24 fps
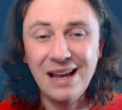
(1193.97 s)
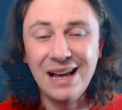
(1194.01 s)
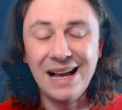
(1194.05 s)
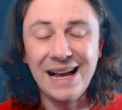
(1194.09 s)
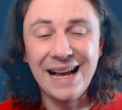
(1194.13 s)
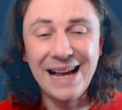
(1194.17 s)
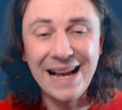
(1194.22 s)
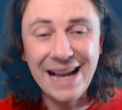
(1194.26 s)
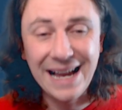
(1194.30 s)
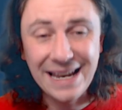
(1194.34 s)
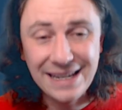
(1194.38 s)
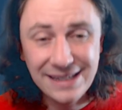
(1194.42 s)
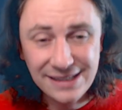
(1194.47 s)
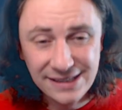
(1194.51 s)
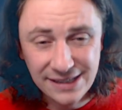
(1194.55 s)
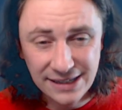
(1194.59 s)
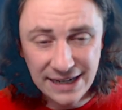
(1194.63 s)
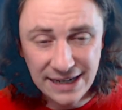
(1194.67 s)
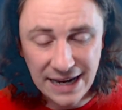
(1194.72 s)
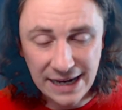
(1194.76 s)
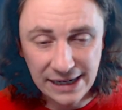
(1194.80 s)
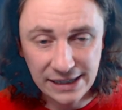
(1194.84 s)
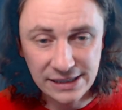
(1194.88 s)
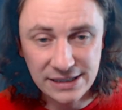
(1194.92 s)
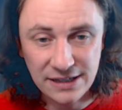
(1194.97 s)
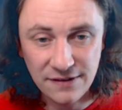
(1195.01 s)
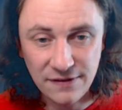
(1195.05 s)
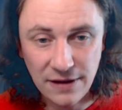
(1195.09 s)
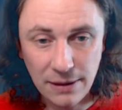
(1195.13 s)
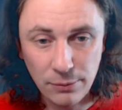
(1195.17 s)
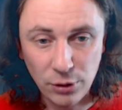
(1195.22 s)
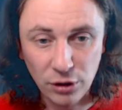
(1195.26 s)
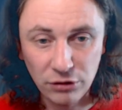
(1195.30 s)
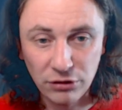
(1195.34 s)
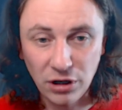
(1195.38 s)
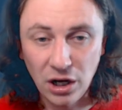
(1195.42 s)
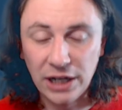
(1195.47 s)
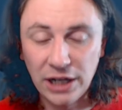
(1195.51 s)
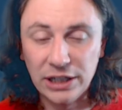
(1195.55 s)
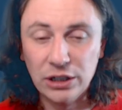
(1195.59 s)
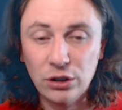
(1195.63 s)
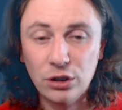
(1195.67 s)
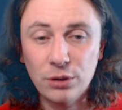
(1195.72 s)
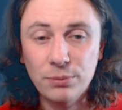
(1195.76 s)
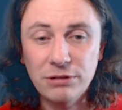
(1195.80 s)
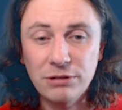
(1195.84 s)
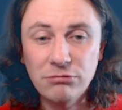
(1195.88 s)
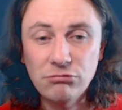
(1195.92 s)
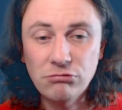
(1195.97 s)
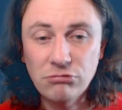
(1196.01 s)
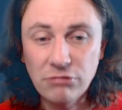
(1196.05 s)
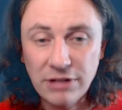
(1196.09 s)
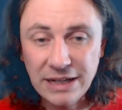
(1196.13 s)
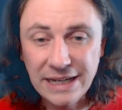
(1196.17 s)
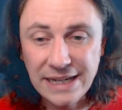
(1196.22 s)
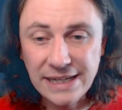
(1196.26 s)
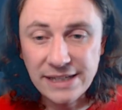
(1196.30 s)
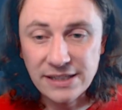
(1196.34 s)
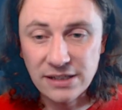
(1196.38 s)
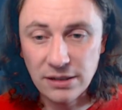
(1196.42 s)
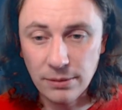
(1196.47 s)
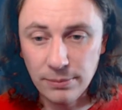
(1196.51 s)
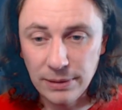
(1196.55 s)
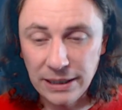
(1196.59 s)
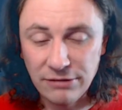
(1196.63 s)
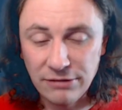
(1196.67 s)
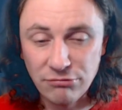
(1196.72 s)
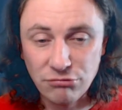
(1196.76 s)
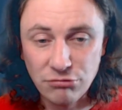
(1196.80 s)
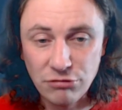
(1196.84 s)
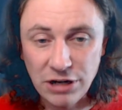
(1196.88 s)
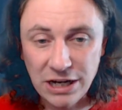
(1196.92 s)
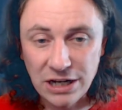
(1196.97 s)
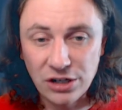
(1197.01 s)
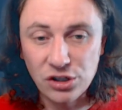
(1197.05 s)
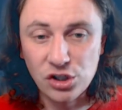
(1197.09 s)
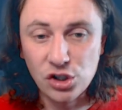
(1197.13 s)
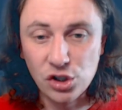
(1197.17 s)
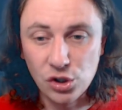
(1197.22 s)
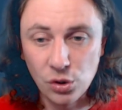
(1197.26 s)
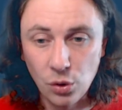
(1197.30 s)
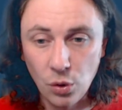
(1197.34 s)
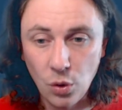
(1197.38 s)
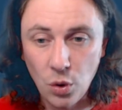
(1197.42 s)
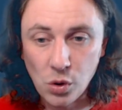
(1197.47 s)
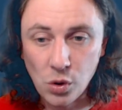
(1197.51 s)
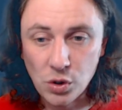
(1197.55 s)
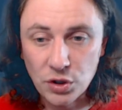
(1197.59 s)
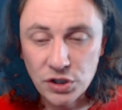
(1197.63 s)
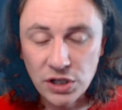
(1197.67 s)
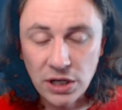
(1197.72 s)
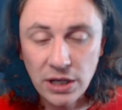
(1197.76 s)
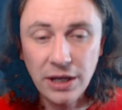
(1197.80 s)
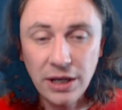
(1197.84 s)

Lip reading: and a negative MRI, you can be reasonably reassured